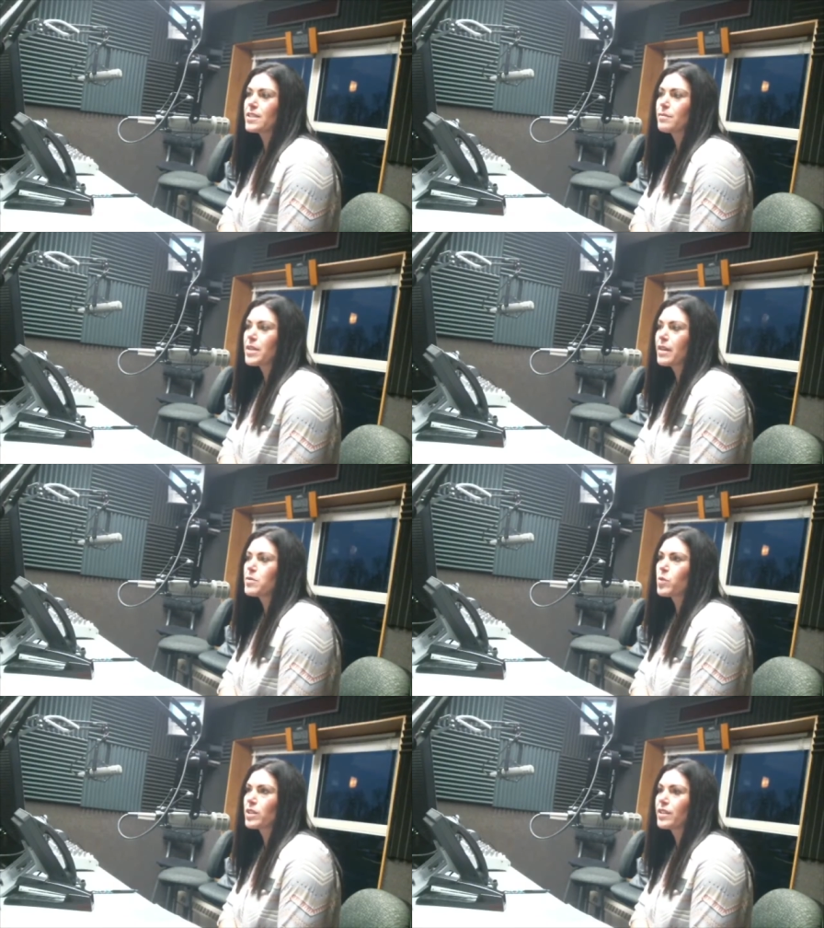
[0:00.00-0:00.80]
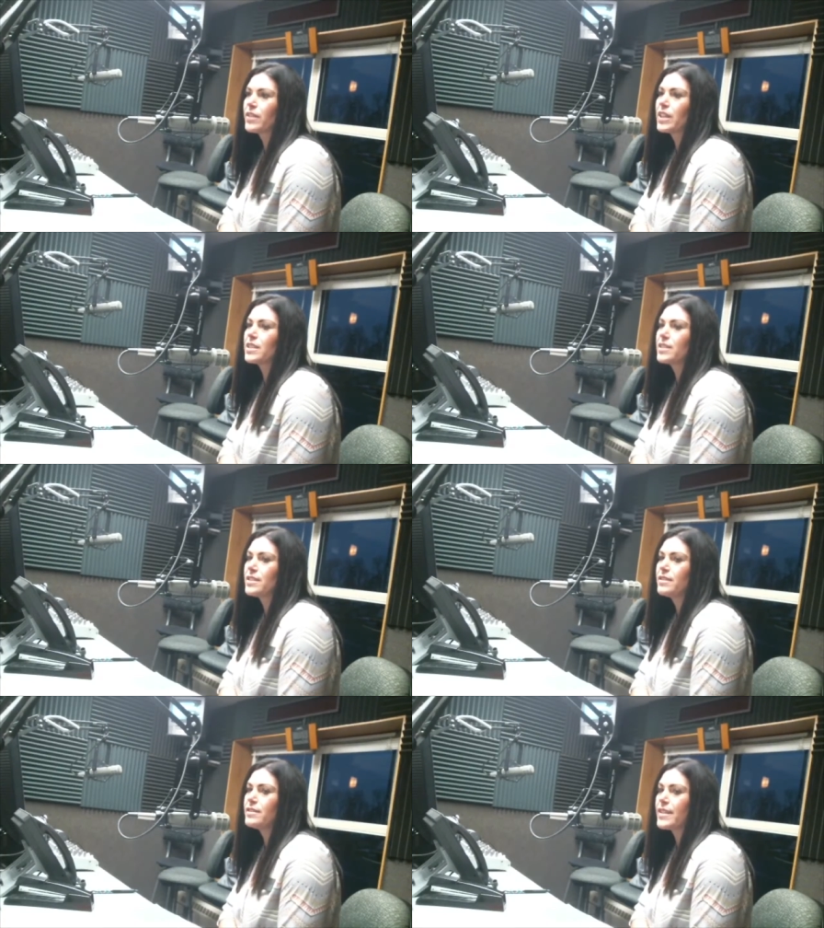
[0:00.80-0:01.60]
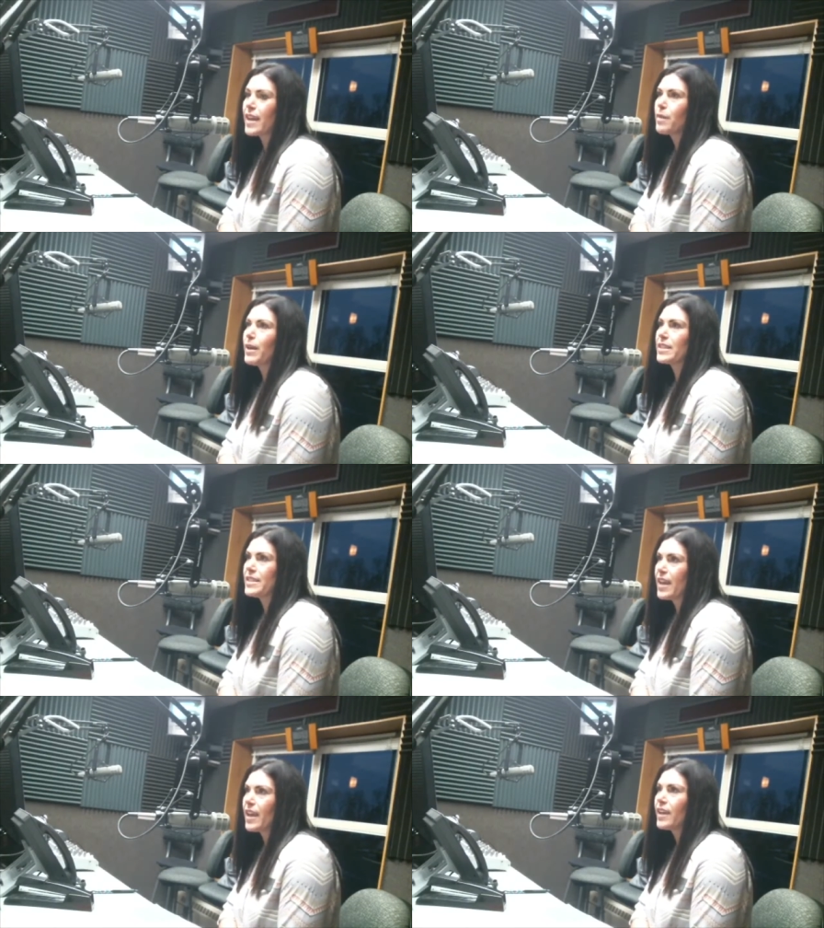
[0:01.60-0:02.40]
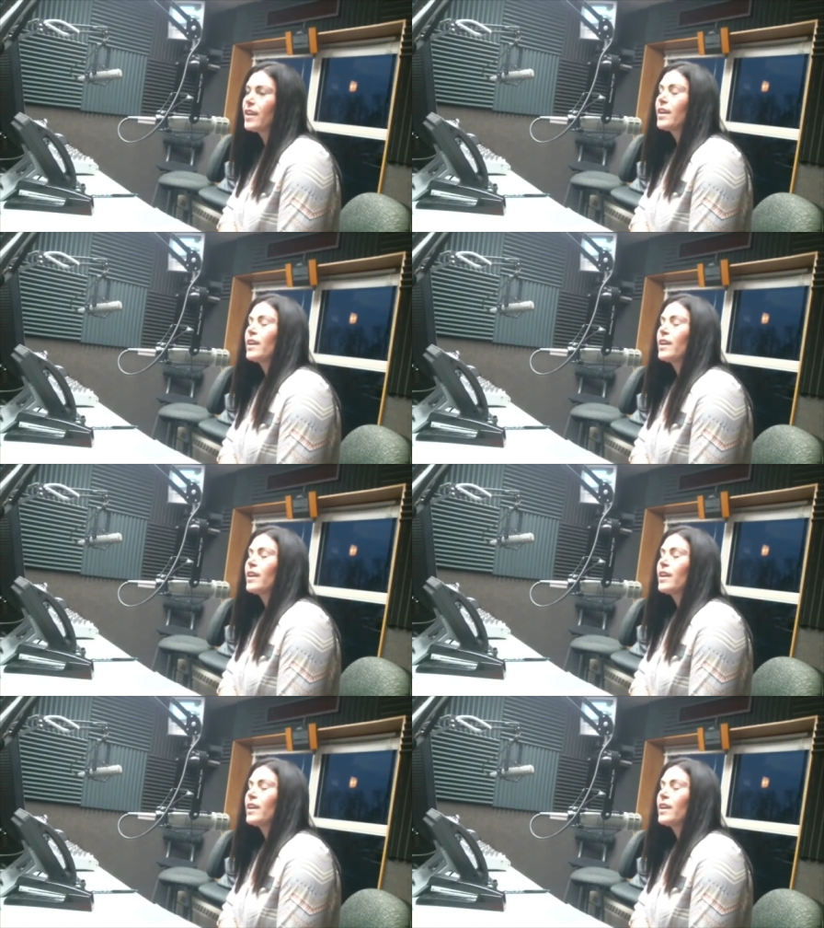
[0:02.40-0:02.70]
sometimes we're living day by day,